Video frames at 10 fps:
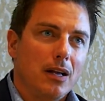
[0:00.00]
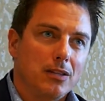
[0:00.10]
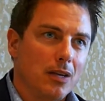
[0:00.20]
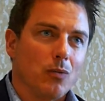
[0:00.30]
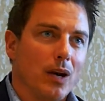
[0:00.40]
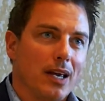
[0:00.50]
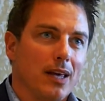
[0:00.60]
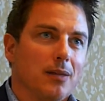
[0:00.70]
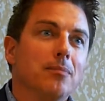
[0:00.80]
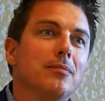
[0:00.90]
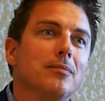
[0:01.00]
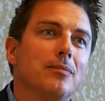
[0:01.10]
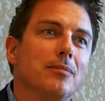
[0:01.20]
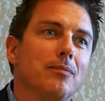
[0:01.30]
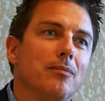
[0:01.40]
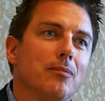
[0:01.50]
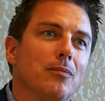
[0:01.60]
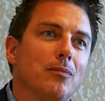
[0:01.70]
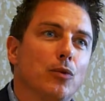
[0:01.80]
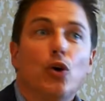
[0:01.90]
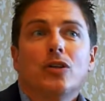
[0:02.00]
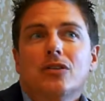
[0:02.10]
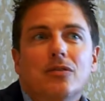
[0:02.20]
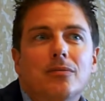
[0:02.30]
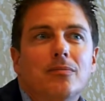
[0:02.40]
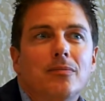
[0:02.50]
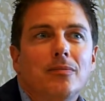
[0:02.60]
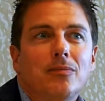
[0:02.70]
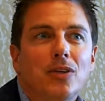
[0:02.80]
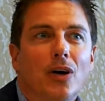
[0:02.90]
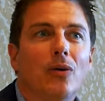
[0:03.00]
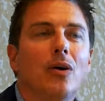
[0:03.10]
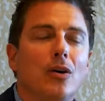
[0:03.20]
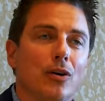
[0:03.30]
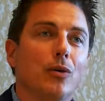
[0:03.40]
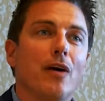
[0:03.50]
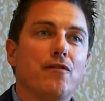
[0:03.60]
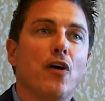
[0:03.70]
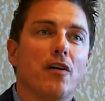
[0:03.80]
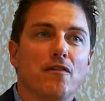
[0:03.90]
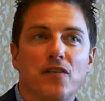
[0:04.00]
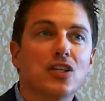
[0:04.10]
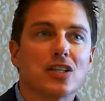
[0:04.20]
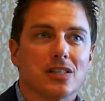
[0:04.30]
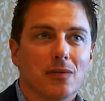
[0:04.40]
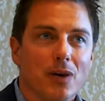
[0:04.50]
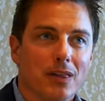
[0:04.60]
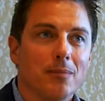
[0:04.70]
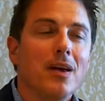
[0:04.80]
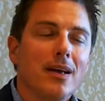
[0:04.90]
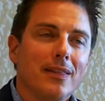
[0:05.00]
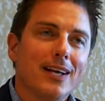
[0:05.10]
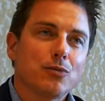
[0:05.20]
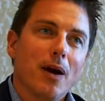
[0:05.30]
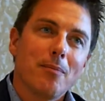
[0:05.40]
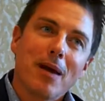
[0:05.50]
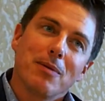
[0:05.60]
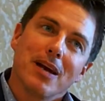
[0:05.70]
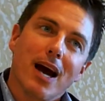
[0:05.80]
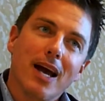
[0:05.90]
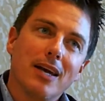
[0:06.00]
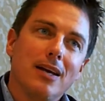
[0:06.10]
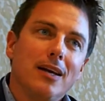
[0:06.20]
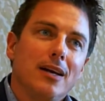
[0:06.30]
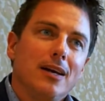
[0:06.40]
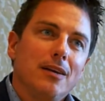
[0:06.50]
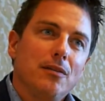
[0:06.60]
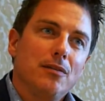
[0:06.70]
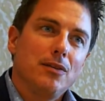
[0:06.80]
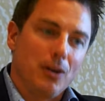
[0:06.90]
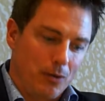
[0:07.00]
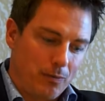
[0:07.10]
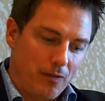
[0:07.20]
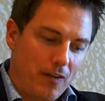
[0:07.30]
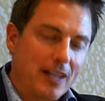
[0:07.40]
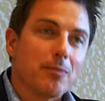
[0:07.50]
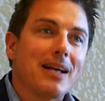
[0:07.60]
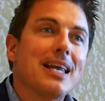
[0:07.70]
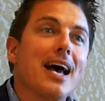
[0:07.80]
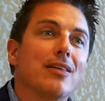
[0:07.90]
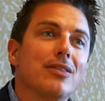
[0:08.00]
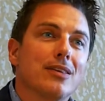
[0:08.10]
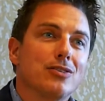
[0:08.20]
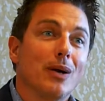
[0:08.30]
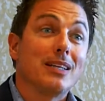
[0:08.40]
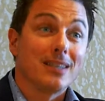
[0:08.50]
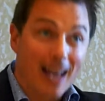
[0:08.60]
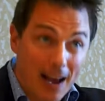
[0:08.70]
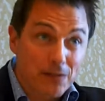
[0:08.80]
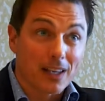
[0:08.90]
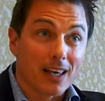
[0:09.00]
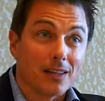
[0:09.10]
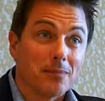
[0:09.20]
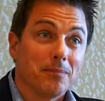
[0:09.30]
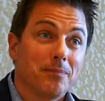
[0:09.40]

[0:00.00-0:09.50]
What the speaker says: want to kill him. Couldn't, although I fought viciously with him. That's why maybe I, faked my death, so I didn't have to kill him.